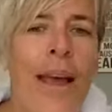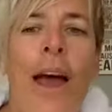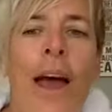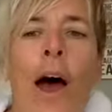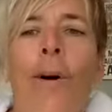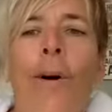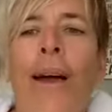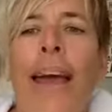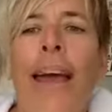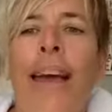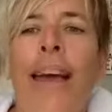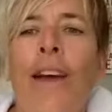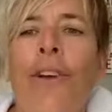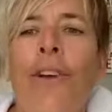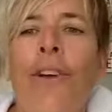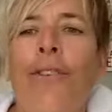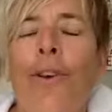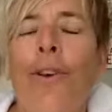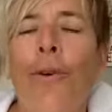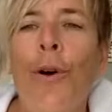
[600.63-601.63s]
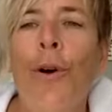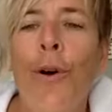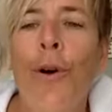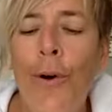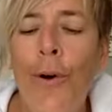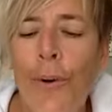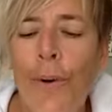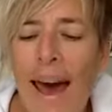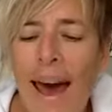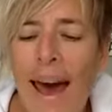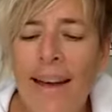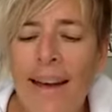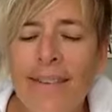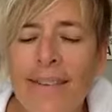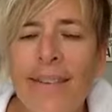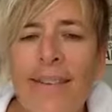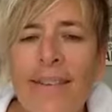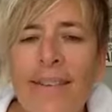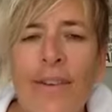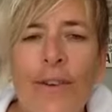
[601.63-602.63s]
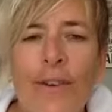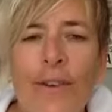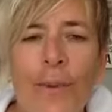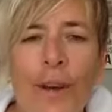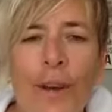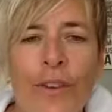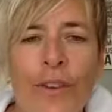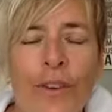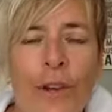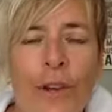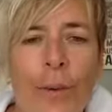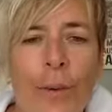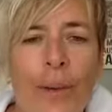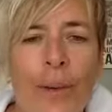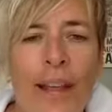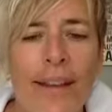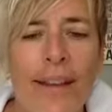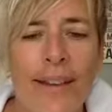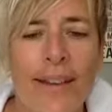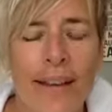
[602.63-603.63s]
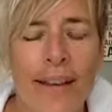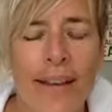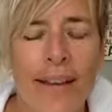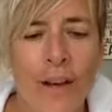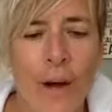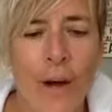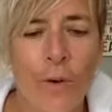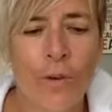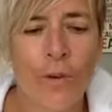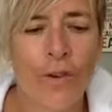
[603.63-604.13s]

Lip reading: Okay, so who has a situation you would like to get coached